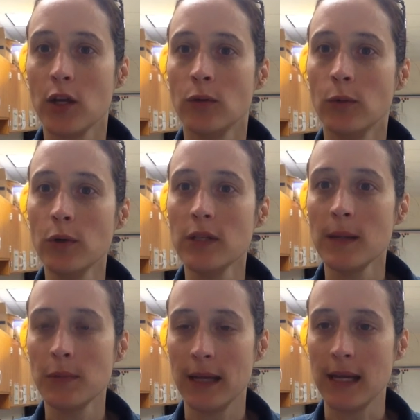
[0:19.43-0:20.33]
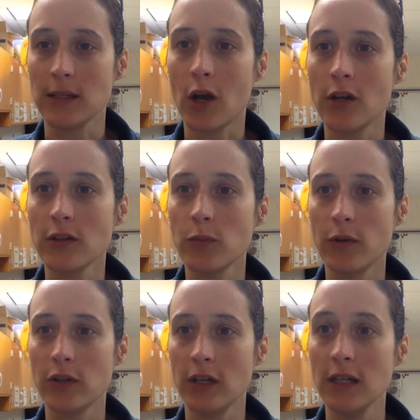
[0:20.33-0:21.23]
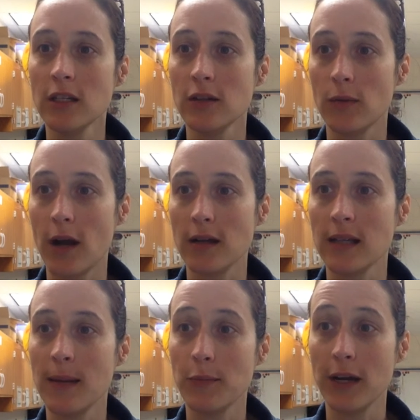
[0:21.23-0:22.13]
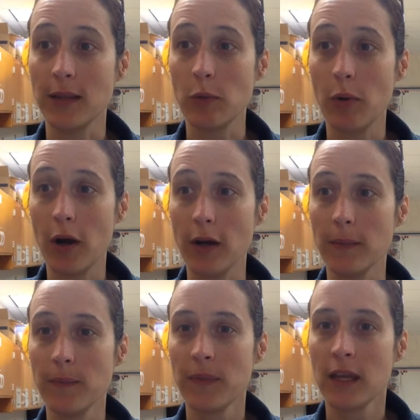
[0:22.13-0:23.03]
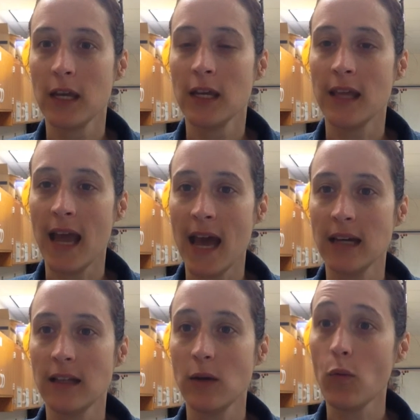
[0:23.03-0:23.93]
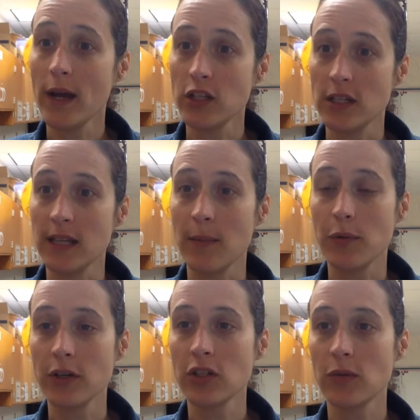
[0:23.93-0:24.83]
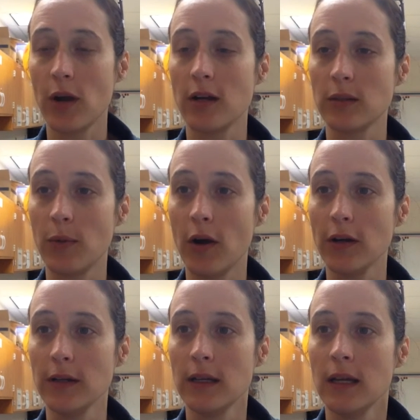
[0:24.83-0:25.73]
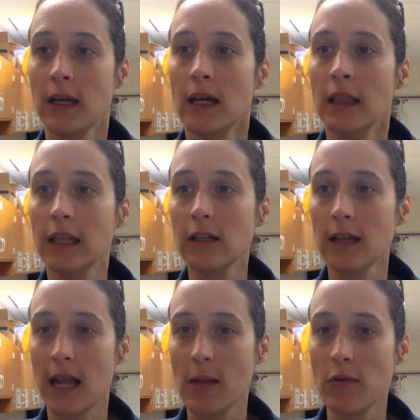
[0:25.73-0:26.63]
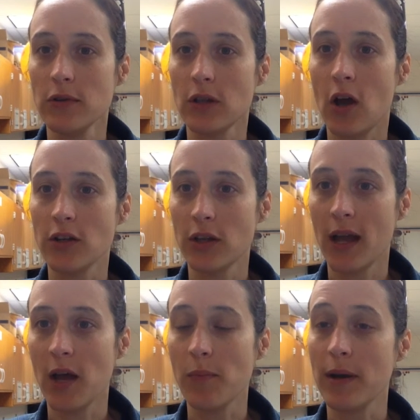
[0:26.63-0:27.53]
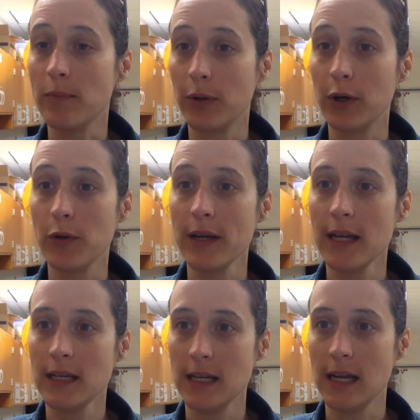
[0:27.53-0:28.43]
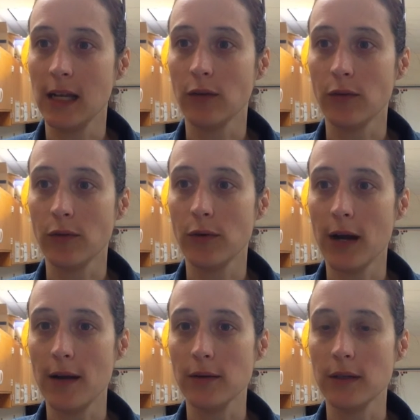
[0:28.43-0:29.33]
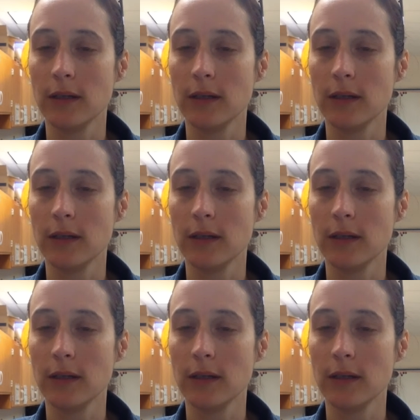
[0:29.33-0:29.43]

Roots and plants also push into the rocks and break them apart. They act like wedges and push the rocks apart. Little animals also help by burrowing and digging through the ground.